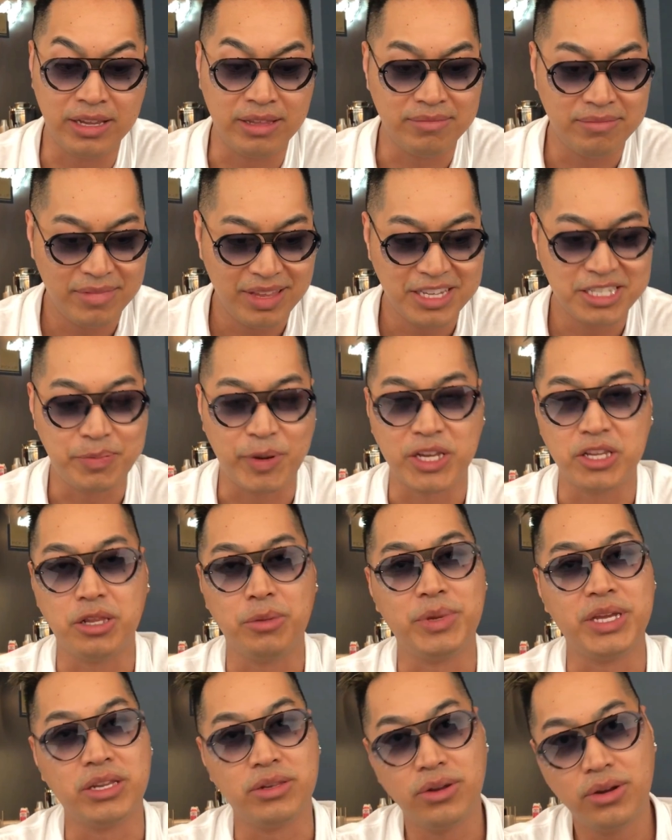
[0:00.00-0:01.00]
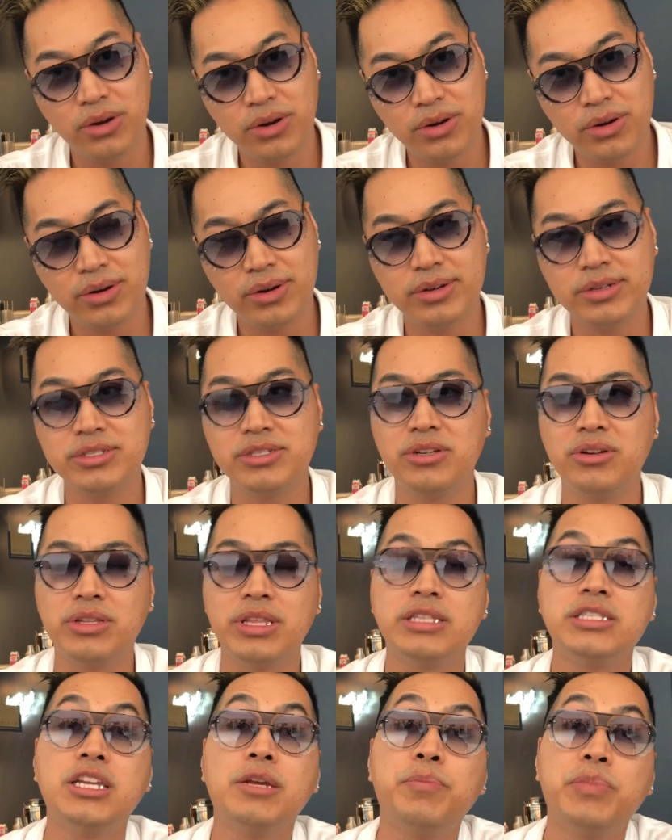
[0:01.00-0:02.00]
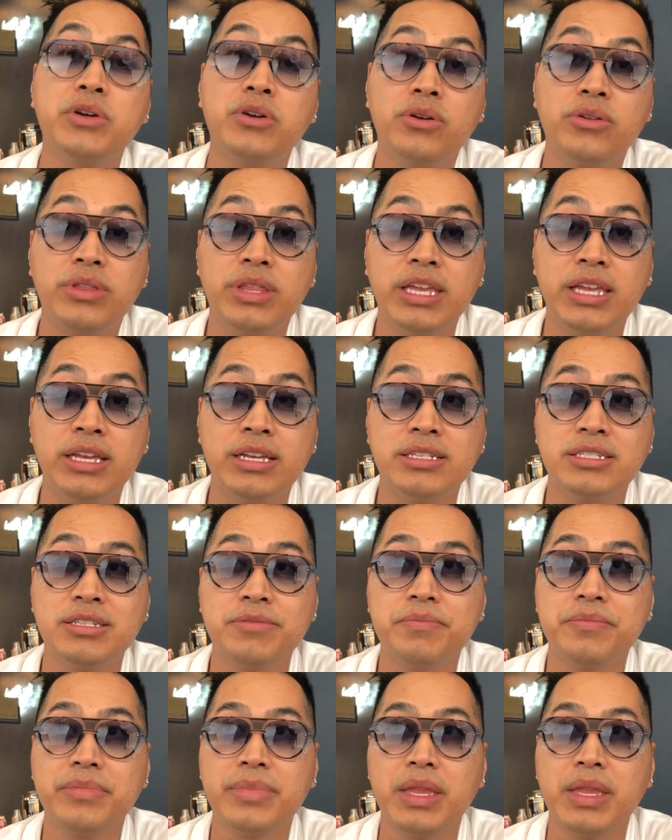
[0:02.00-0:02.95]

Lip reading: they expect you to be a nurse, the typical things.